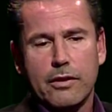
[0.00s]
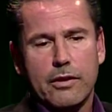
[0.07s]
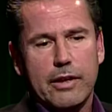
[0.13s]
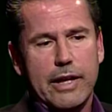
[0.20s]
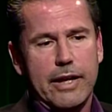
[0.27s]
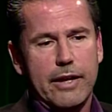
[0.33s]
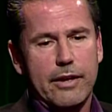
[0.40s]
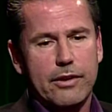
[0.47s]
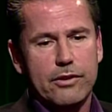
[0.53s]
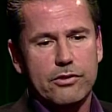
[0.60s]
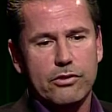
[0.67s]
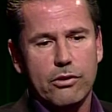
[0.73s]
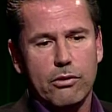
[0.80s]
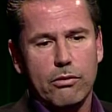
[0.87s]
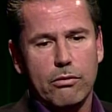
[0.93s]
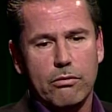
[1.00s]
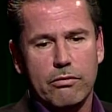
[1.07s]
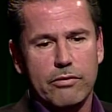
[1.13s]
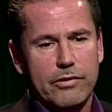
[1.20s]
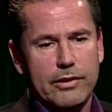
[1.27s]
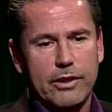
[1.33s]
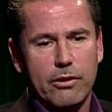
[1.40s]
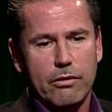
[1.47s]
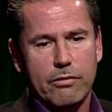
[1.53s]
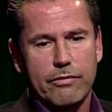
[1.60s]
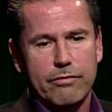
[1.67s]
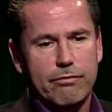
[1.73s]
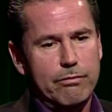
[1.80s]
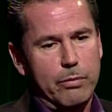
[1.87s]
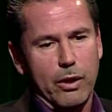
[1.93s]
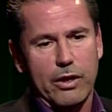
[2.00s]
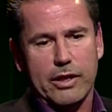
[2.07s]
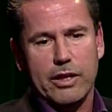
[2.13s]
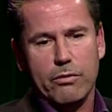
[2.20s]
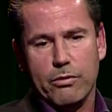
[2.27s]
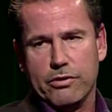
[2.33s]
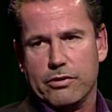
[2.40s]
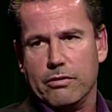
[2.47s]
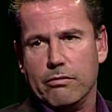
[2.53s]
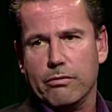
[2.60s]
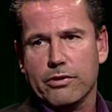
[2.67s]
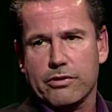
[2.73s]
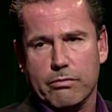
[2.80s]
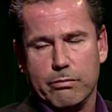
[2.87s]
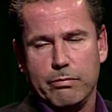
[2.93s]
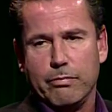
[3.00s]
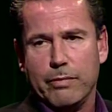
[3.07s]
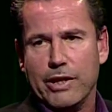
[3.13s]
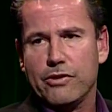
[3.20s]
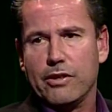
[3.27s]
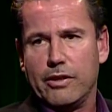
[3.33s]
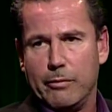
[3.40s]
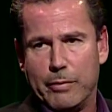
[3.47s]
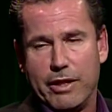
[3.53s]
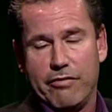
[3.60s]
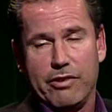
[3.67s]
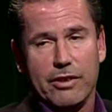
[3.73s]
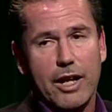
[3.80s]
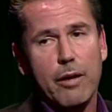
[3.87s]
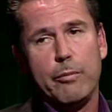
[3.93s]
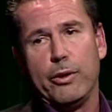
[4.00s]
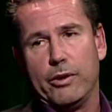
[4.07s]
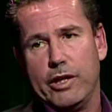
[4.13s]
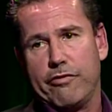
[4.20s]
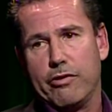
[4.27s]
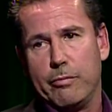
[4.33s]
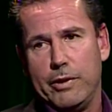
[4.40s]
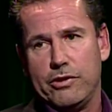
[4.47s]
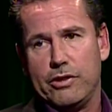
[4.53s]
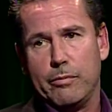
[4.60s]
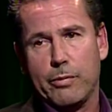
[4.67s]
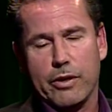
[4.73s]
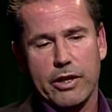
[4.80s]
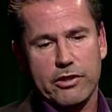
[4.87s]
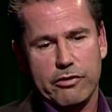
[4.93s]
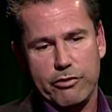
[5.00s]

And so, you know, parking was basically a bit of a liability for BC Parks.